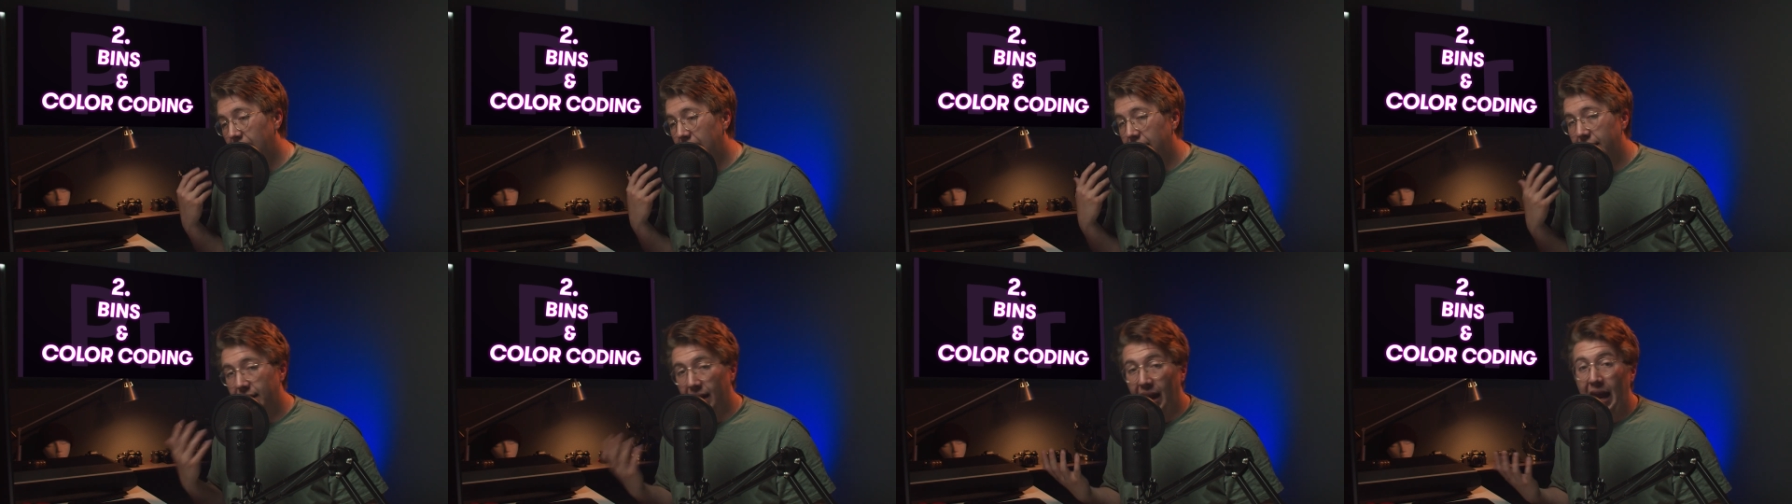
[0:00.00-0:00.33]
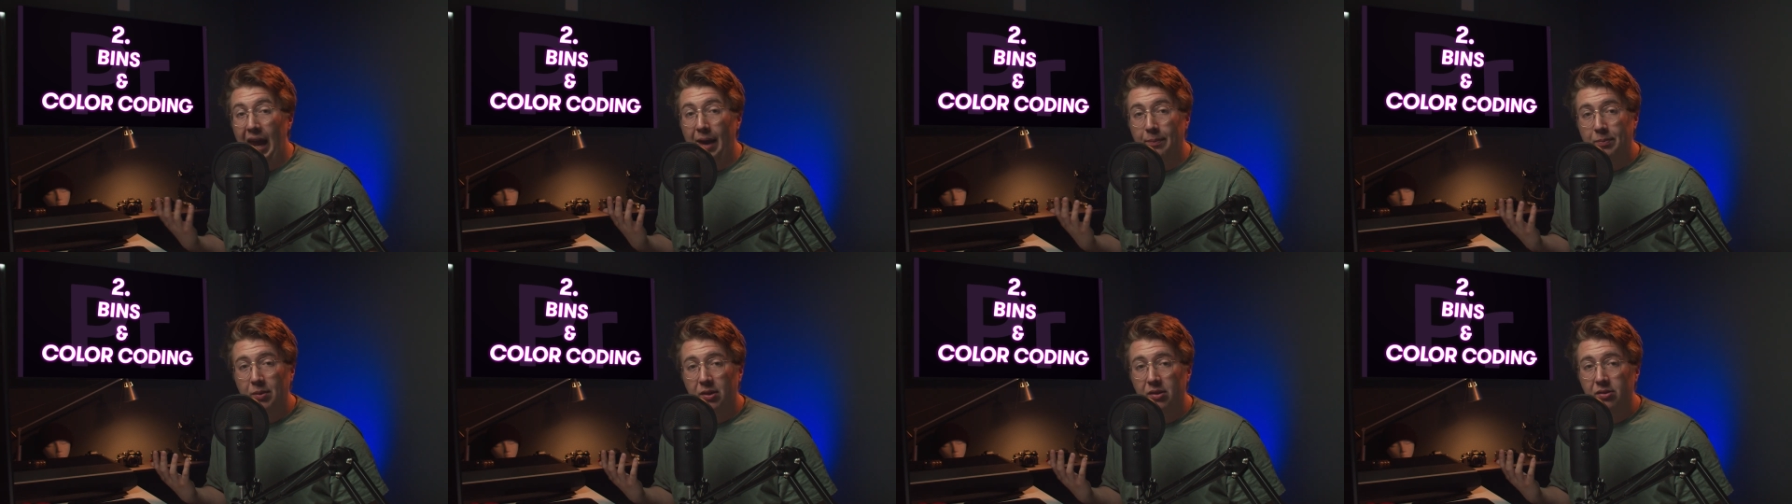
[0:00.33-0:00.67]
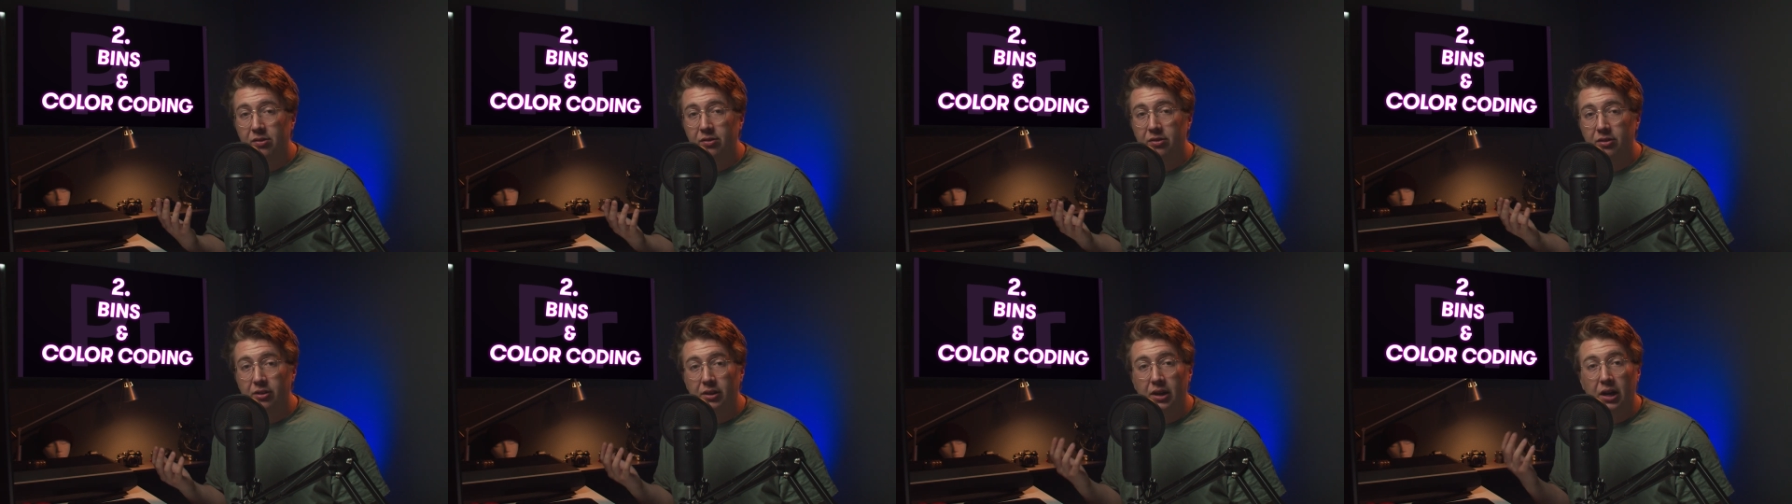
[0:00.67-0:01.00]
it
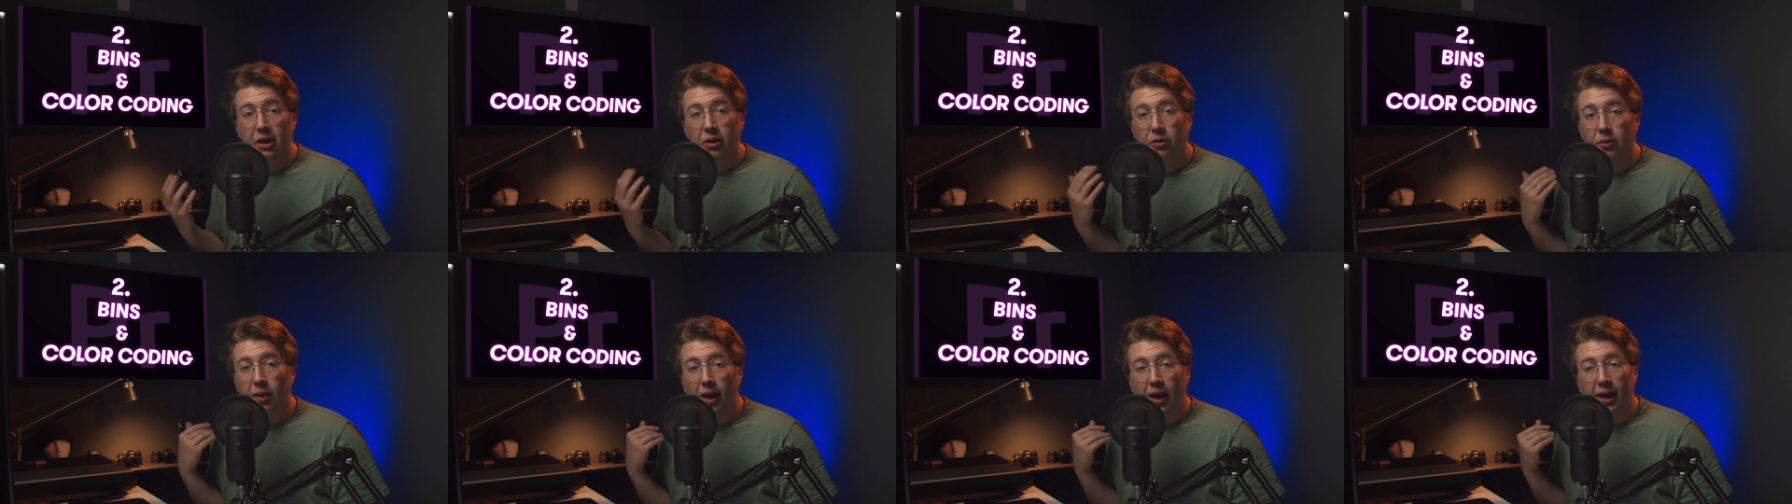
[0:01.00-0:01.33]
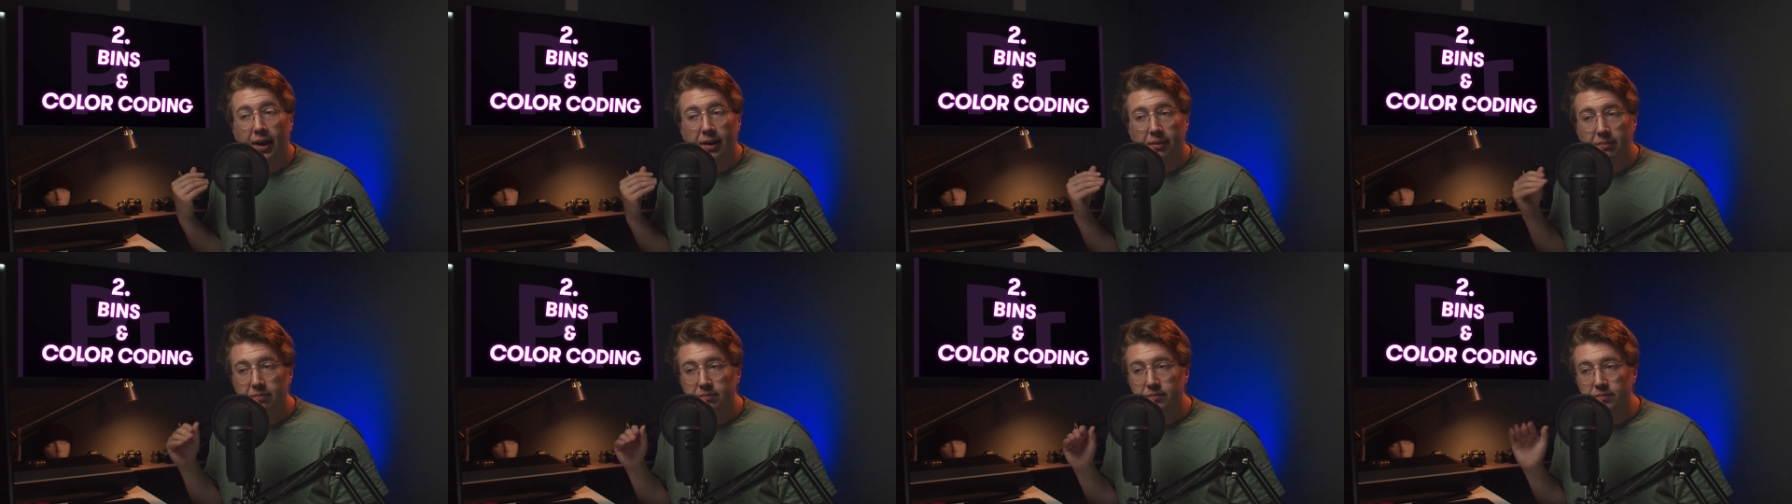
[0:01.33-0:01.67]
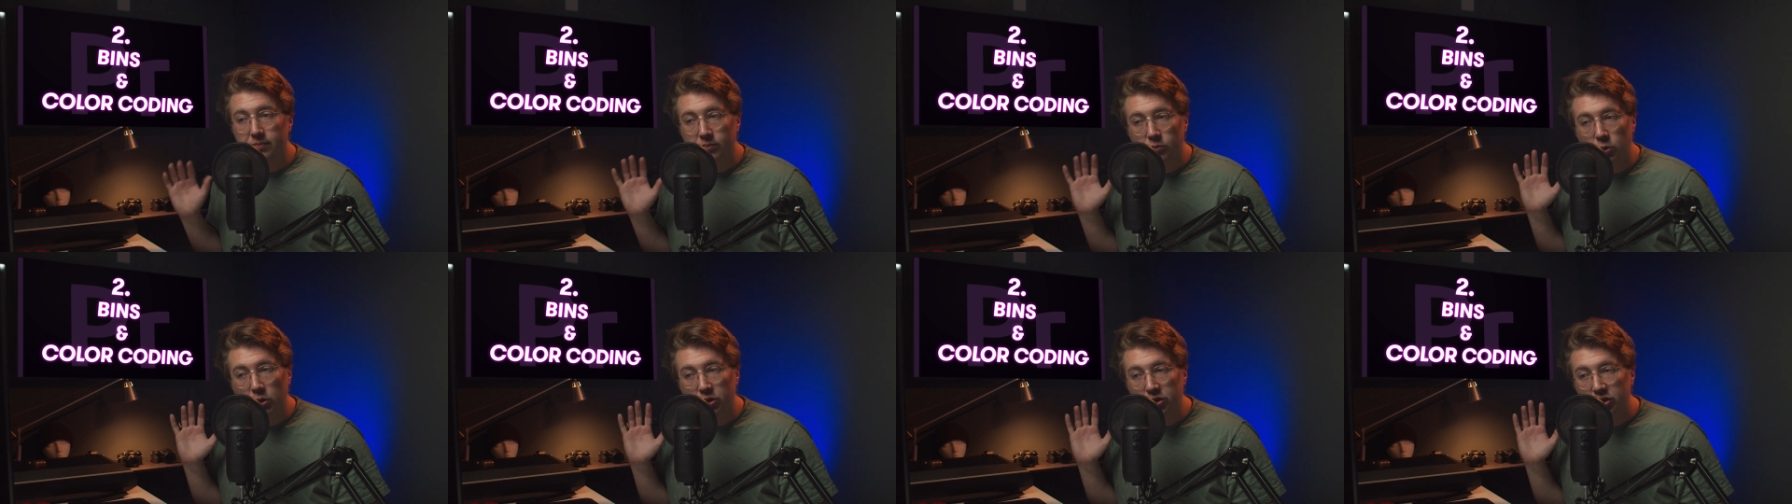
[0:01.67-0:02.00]
happens, you know, I
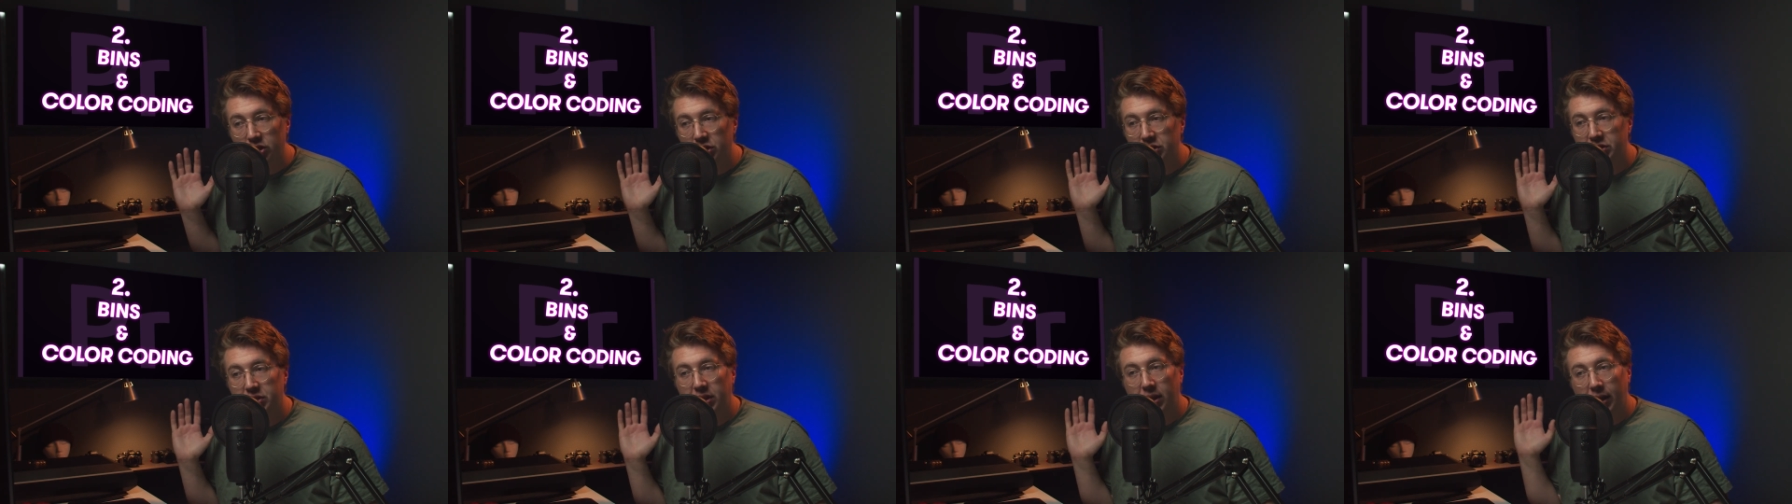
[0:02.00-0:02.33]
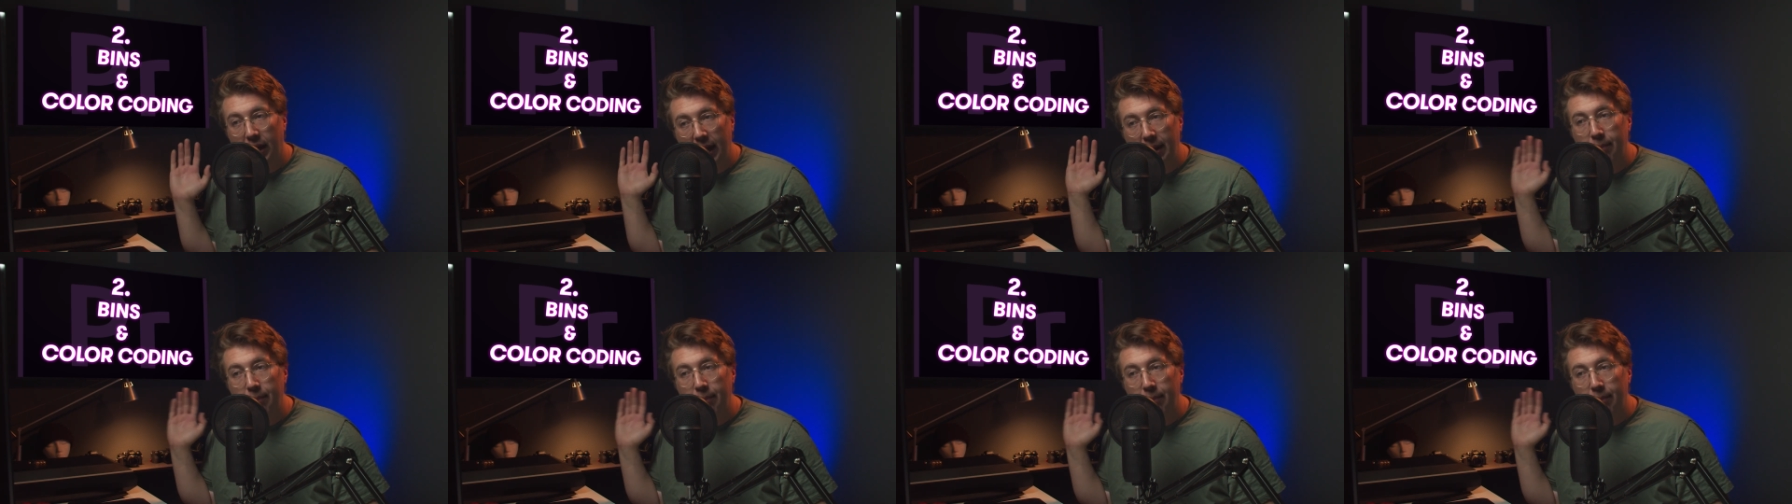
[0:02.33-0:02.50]
would just